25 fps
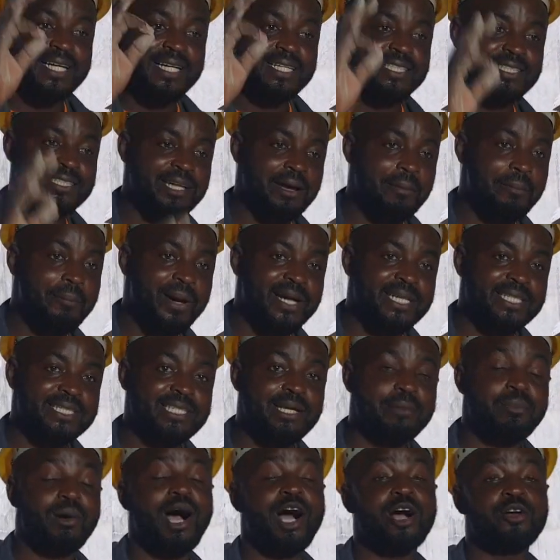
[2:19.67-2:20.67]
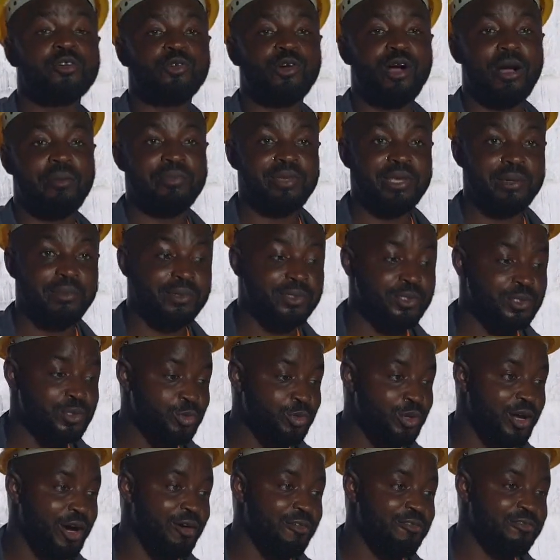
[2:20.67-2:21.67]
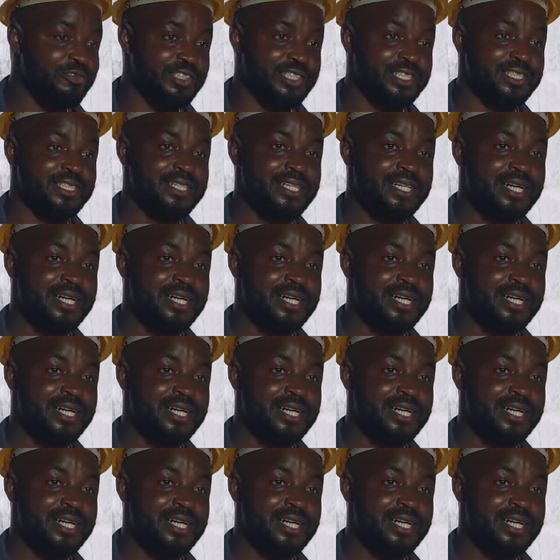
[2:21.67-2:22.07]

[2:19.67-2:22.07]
step by step, how you can be able to do your own feed.